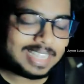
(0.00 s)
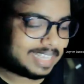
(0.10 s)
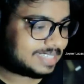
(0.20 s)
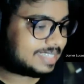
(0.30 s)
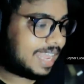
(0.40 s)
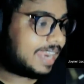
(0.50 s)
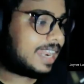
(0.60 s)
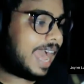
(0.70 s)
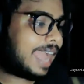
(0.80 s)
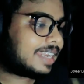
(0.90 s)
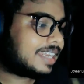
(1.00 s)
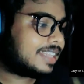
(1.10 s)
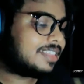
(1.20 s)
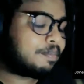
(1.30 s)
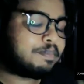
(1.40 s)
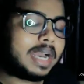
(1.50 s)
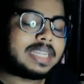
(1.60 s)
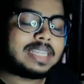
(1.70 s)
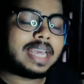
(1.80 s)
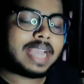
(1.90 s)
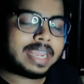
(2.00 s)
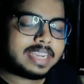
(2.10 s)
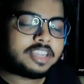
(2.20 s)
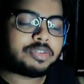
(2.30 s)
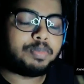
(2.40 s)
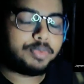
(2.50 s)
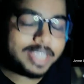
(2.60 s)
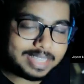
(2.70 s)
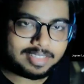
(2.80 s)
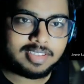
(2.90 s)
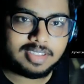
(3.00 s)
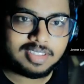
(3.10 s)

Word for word: He said, I need the money like I need to breathe.